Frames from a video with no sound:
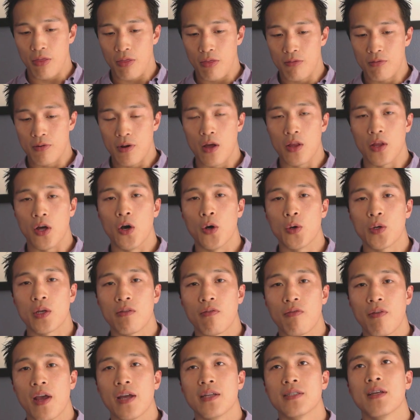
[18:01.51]
throughout the whole
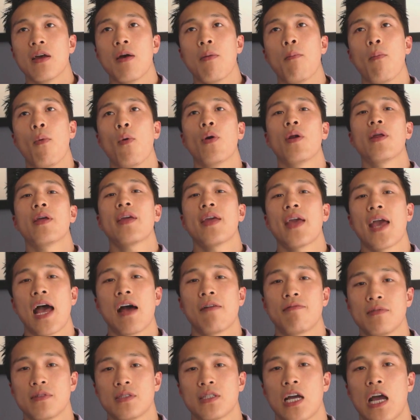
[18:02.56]
event, more than half of
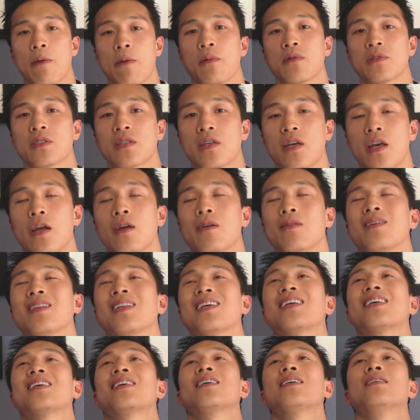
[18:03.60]
the time I was carrying
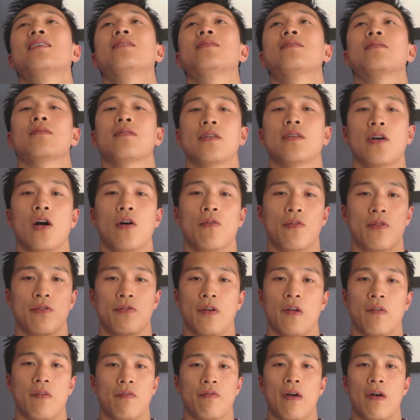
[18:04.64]
easily over
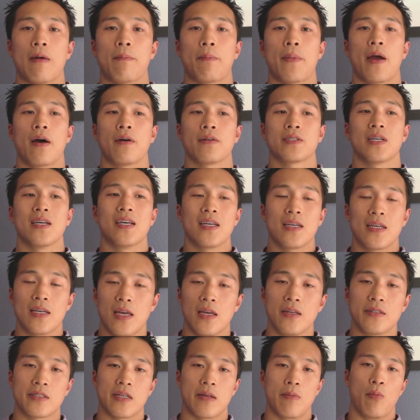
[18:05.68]
55 pounds.
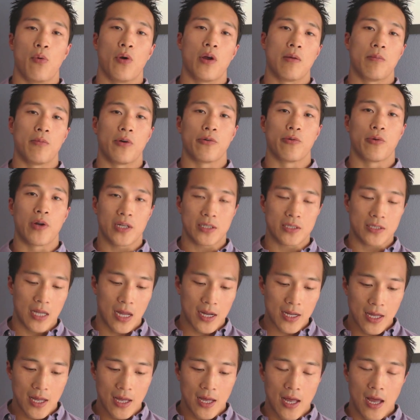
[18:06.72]
Easily more than my rucksack.
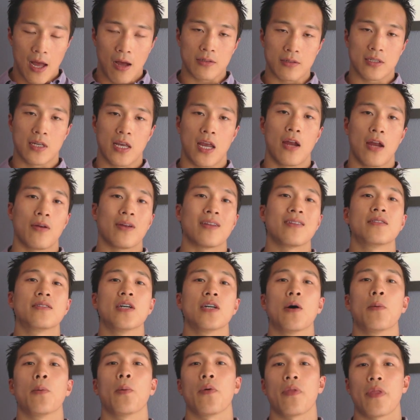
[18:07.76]
I was carrying
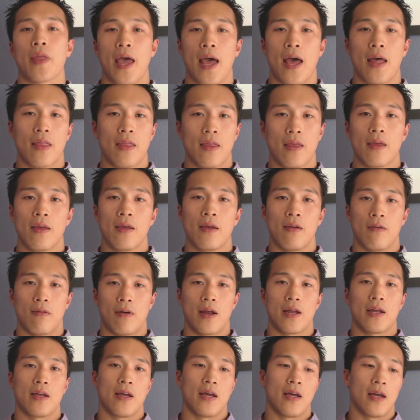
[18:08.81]
double that, right?
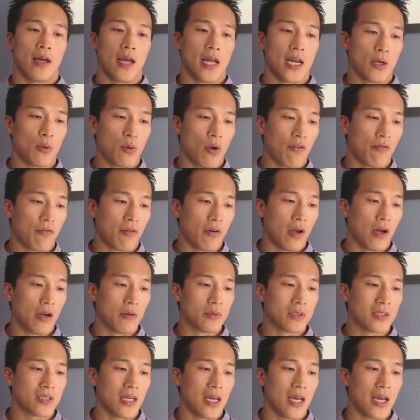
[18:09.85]
Anywhere from,
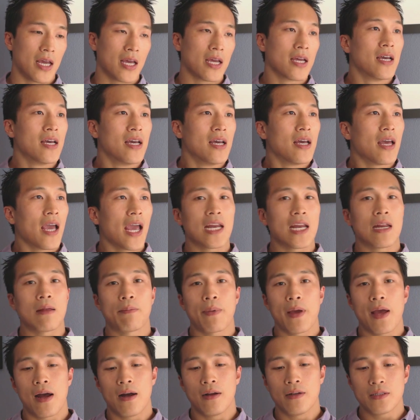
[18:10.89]
say, 80
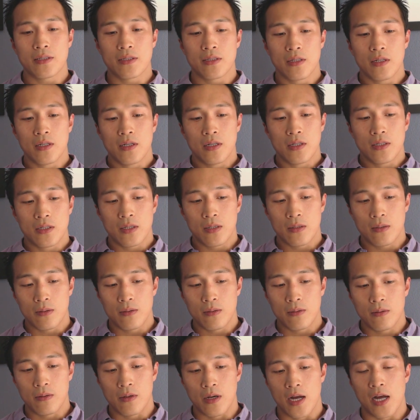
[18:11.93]
pounds to
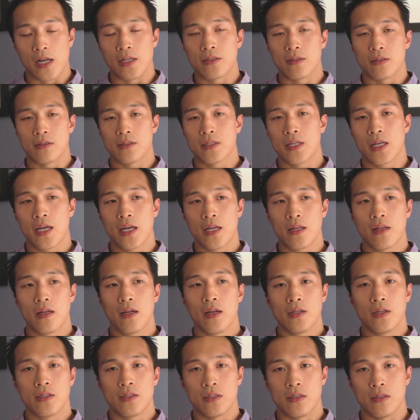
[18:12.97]
110
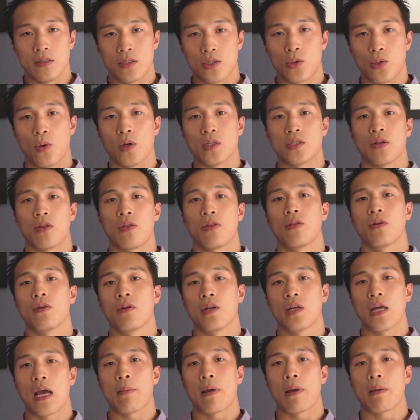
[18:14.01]
to 230
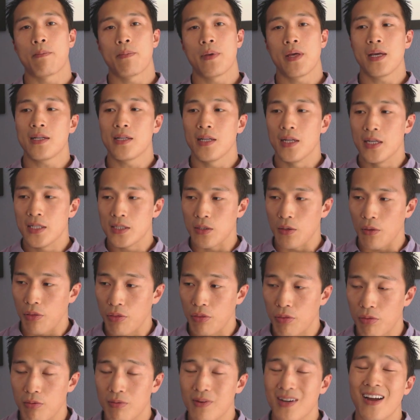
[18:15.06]
at my peak to
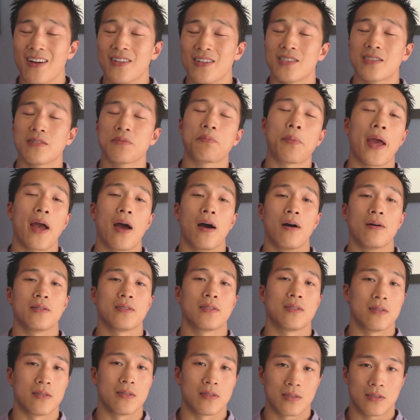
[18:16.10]
300 pounds in
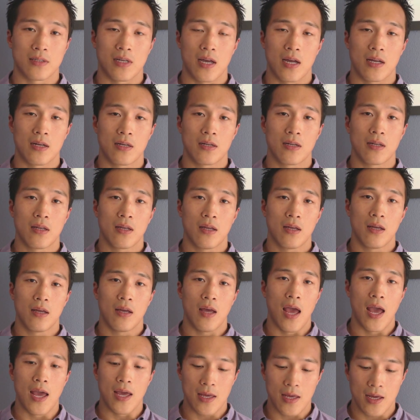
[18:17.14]
the sand.
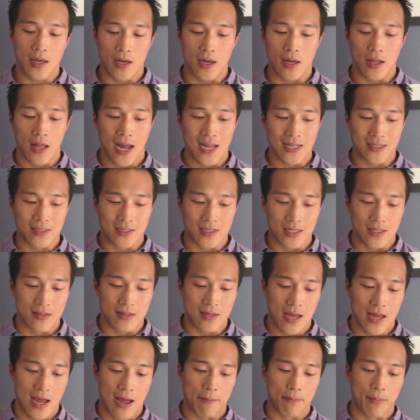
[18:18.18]
And yet I did
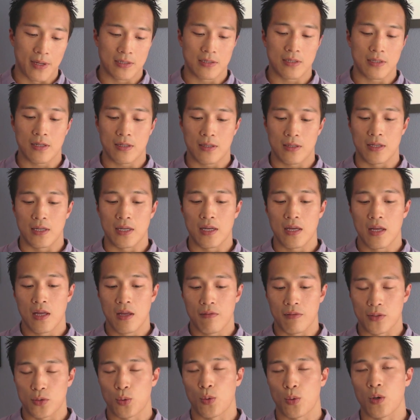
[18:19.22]
that basically for
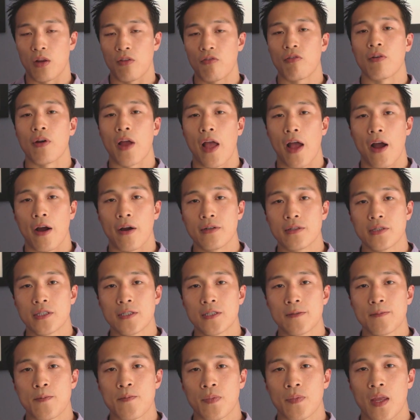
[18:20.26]
24 hours.
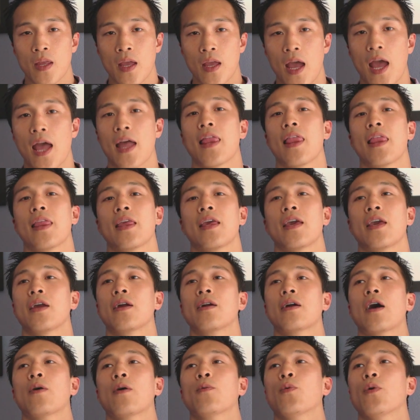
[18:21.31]
And here I
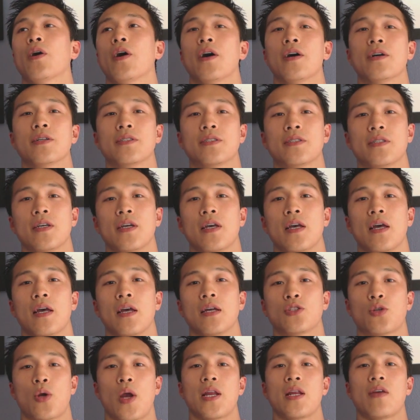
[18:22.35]
was
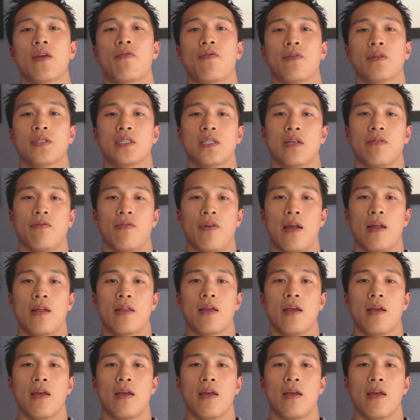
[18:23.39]
training for this event,